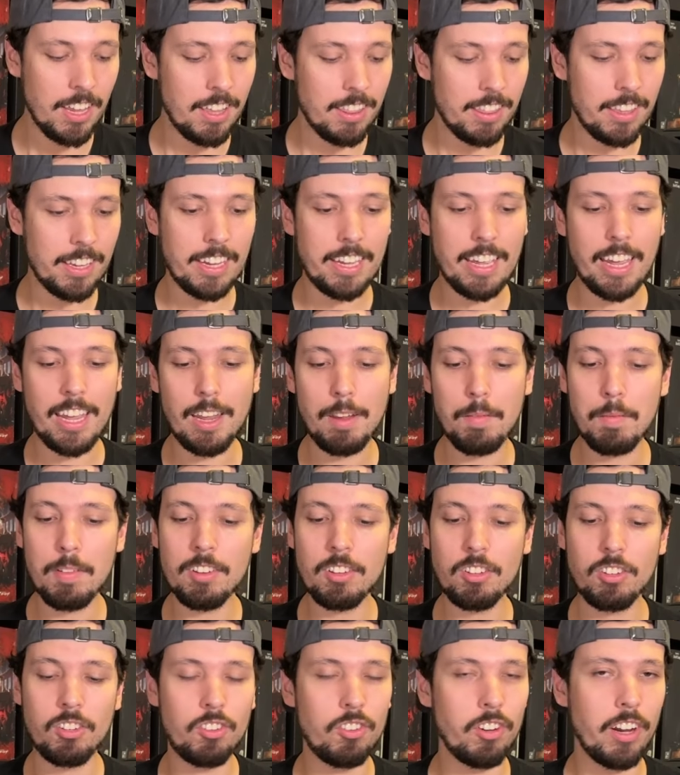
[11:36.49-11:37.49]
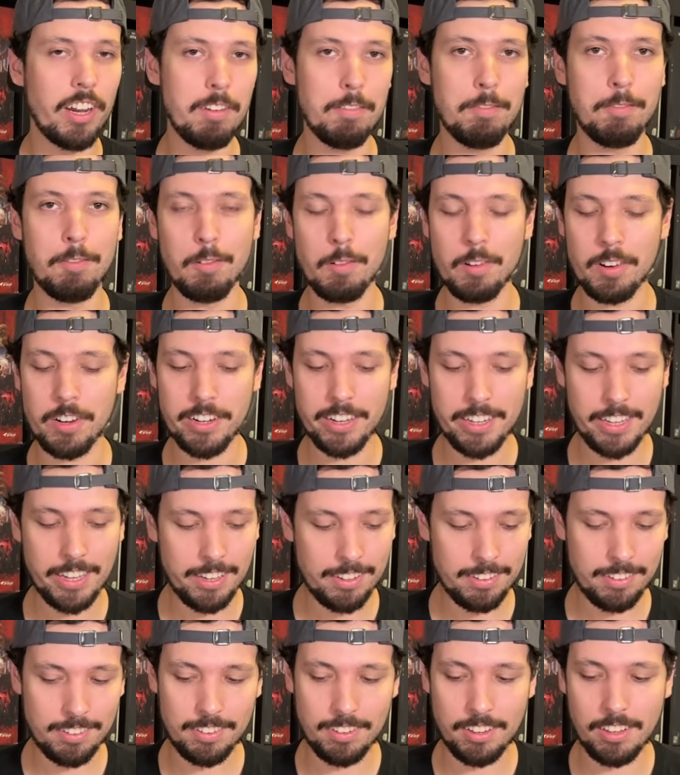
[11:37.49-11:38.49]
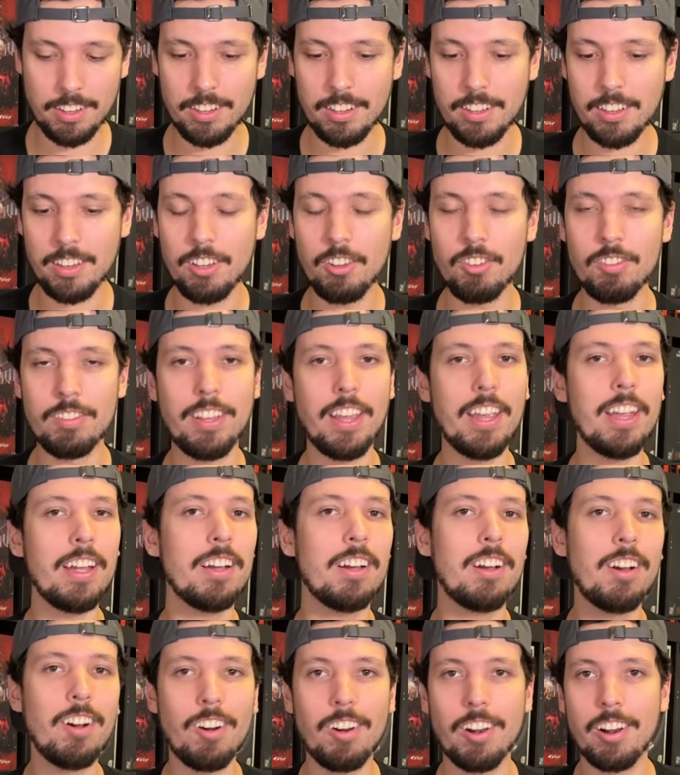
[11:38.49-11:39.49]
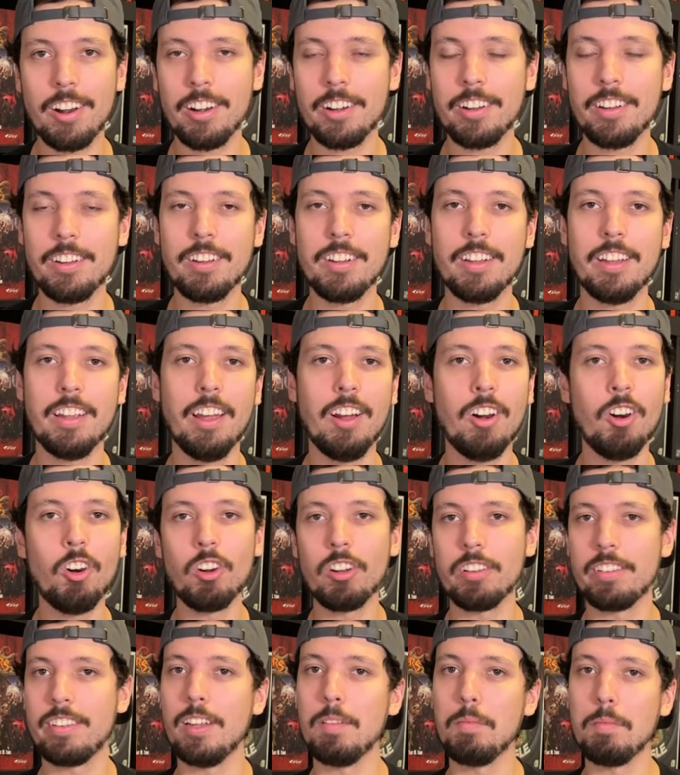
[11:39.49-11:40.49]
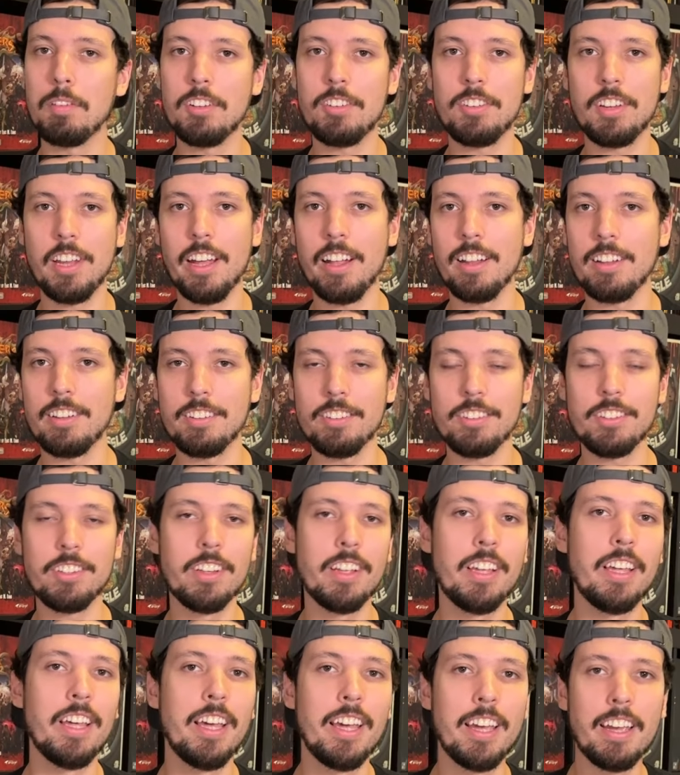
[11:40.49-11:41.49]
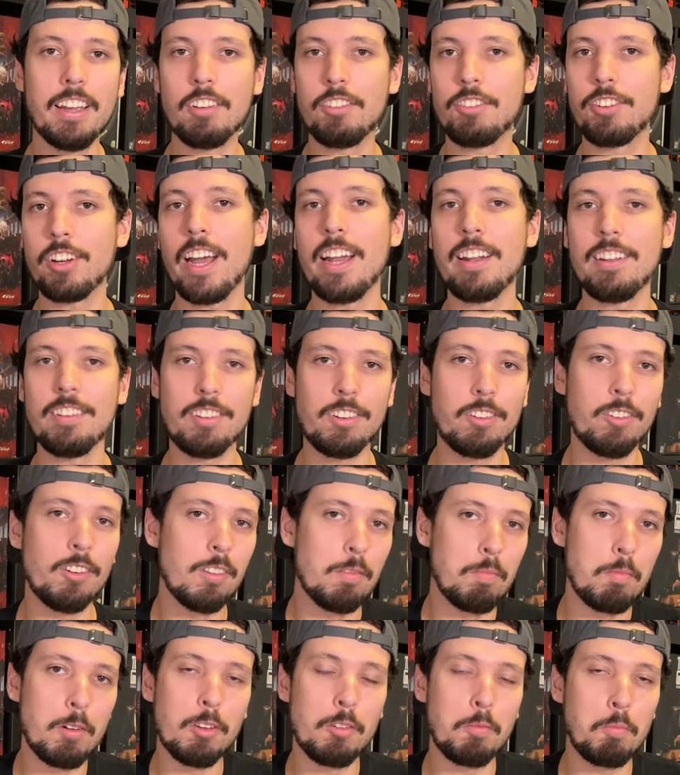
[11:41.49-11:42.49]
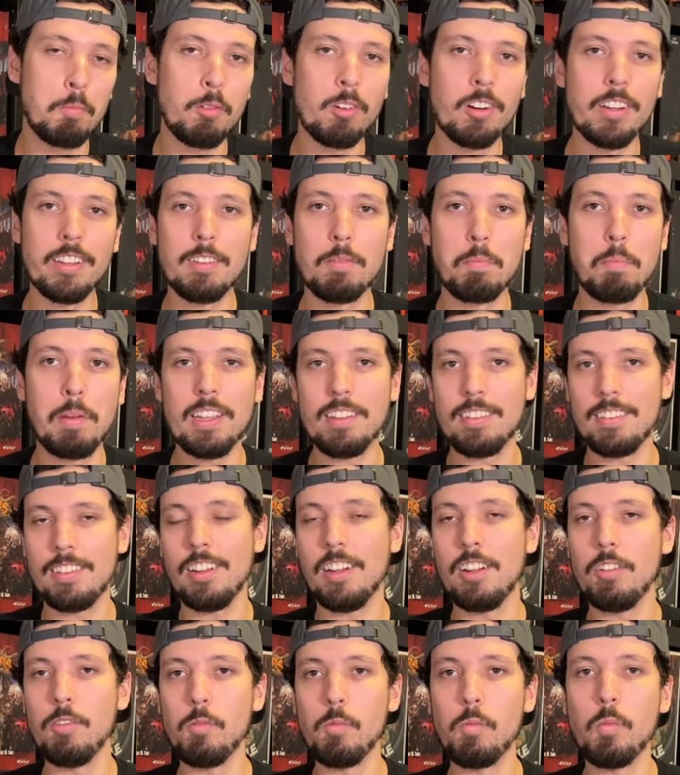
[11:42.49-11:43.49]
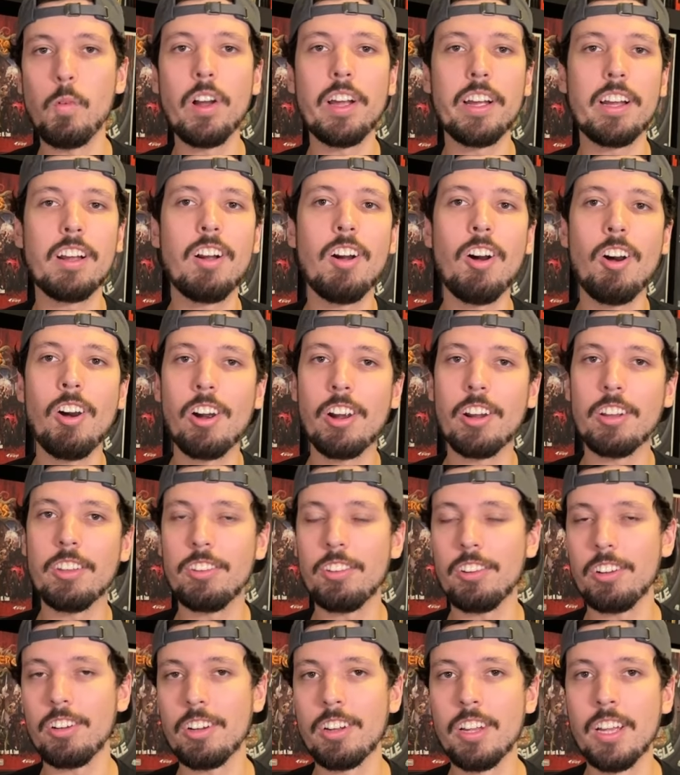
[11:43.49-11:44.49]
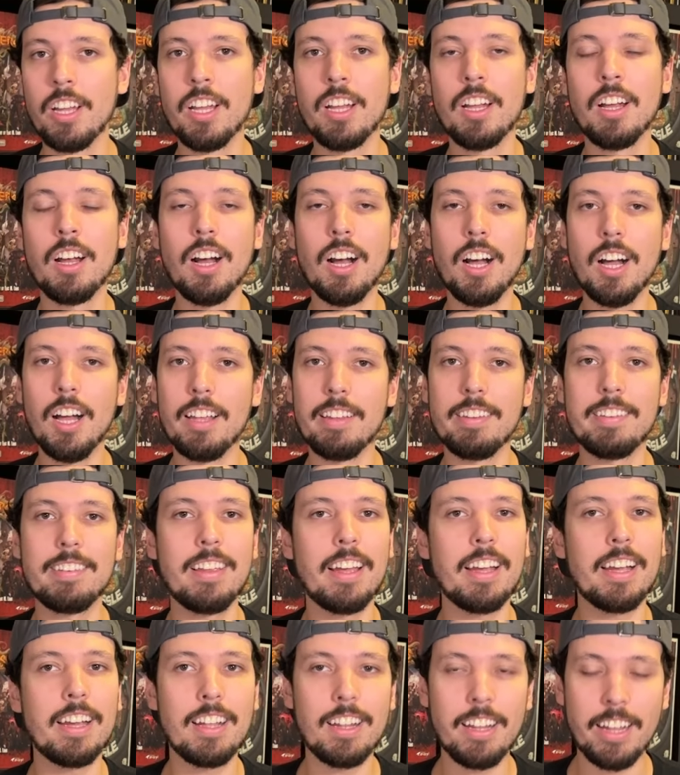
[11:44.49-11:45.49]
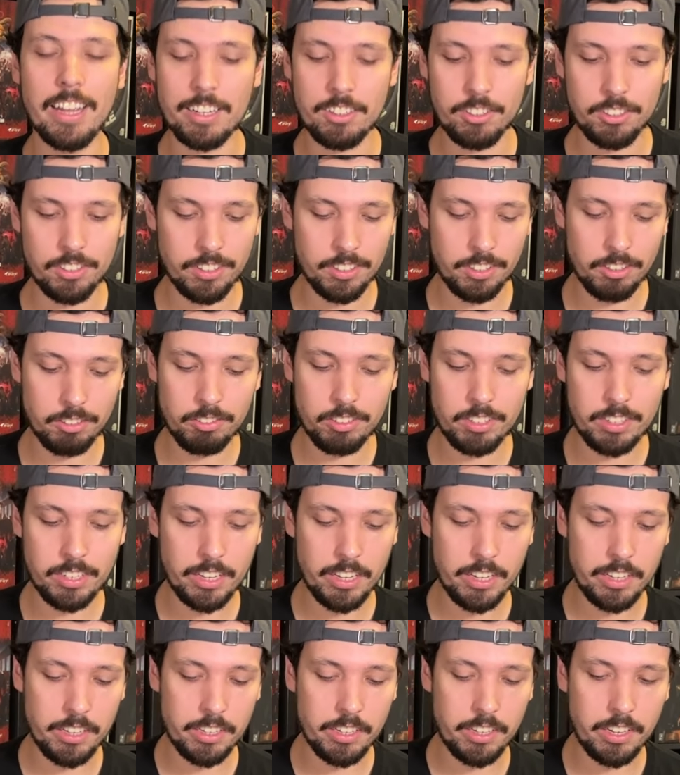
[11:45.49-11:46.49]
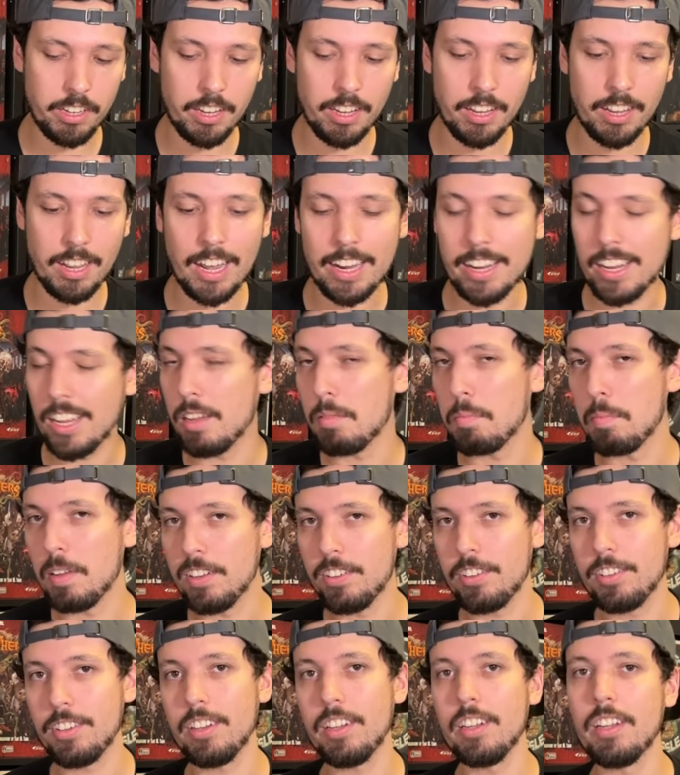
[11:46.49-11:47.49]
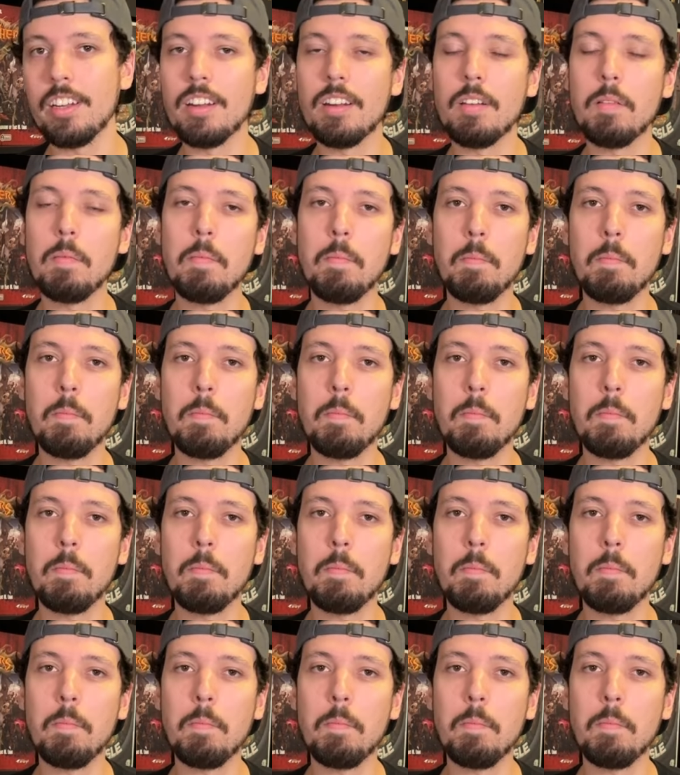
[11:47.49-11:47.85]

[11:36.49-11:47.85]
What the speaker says: The game is straightforward. It's you take a card or attempt a challenge and try to score the most points based on what cards or set collection you did. I didn't mention it